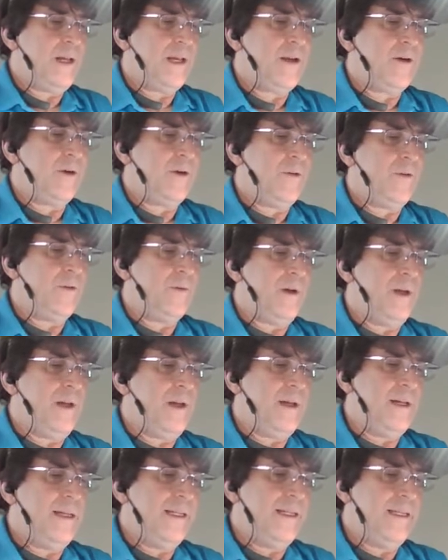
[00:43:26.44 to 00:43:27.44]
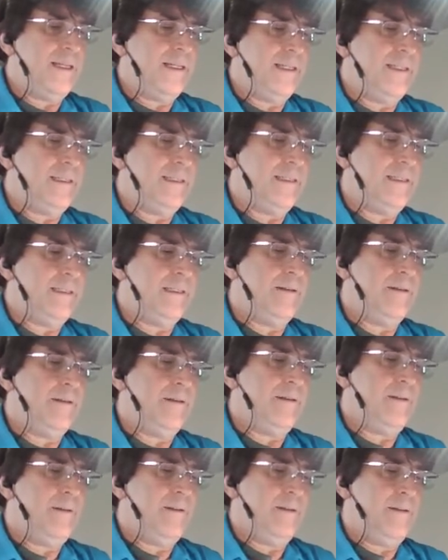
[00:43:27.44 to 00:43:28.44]
and then it gets folded inside.
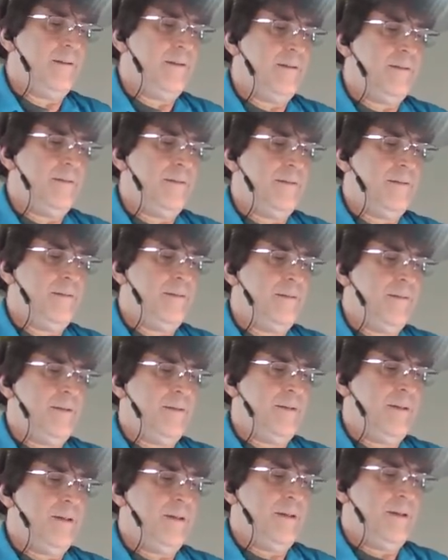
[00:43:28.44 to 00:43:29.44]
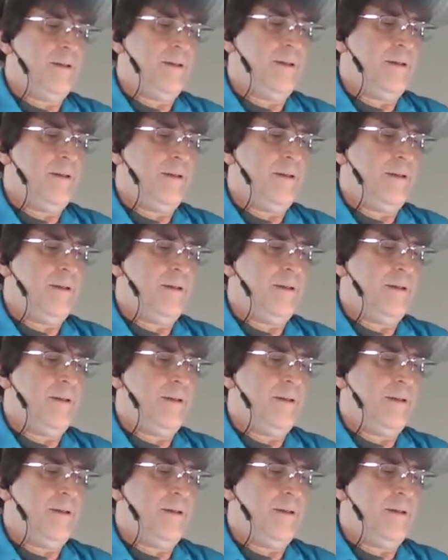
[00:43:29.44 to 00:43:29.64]
So it goes